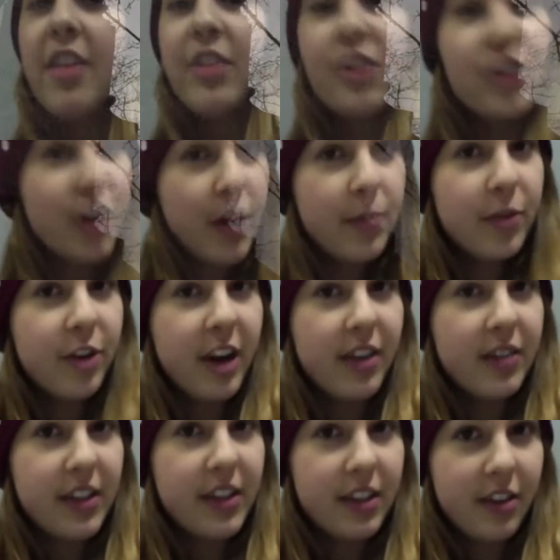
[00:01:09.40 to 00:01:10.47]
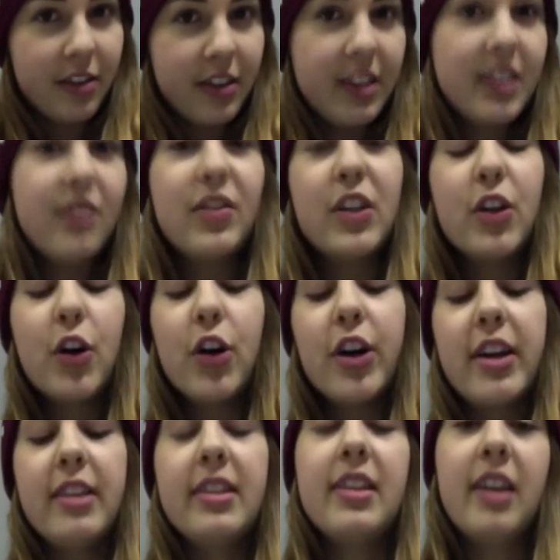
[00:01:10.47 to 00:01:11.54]
Sharp gravestone is a
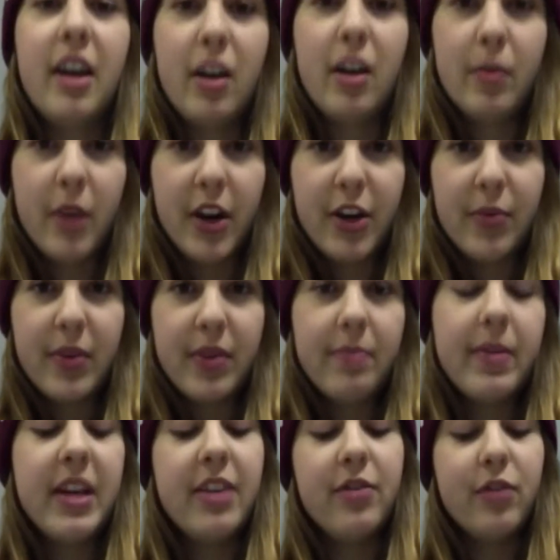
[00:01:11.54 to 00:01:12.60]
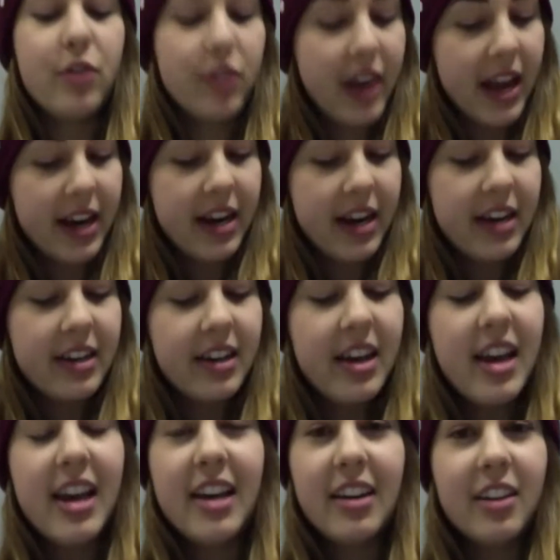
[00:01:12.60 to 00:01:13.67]
Victorian-style monument made of granite
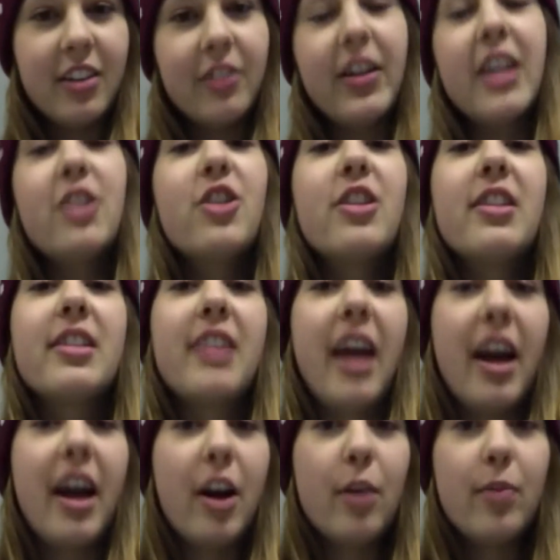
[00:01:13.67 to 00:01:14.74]
in a Laurentian style,